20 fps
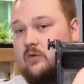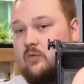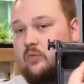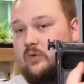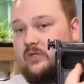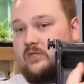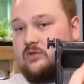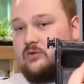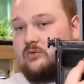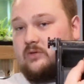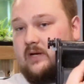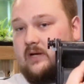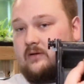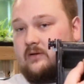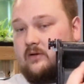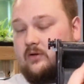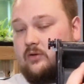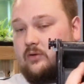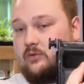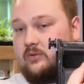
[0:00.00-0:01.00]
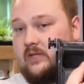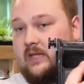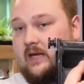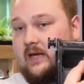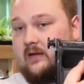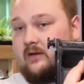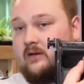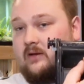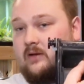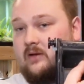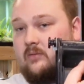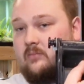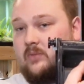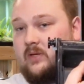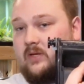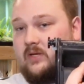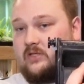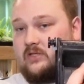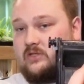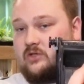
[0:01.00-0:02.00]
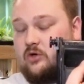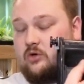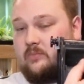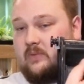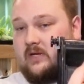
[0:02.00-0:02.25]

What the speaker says: We do not include that because no